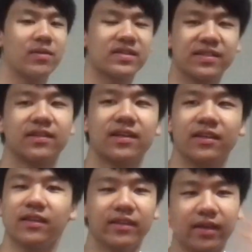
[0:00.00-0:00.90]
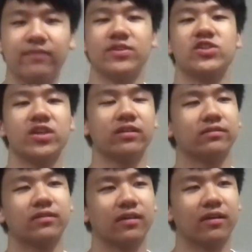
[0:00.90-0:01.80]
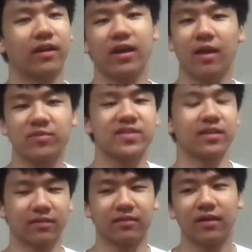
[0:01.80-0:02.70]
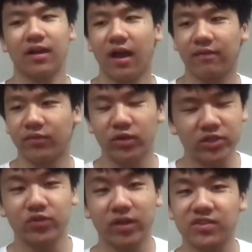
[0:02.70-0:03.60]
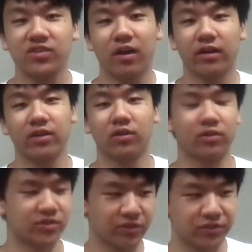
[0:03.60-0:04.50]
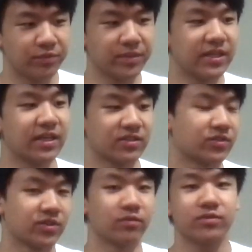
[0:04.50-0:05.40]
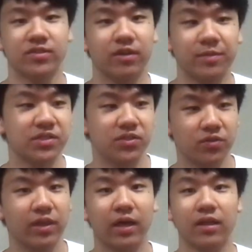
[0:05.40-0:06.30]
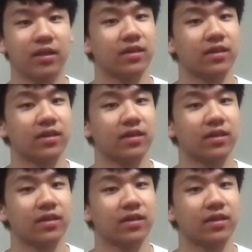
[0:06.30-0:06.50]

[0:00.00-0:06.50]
Basically, life is shit, alright? I'm single. I've already tried stalking all her social media, so don't tell me to do that, and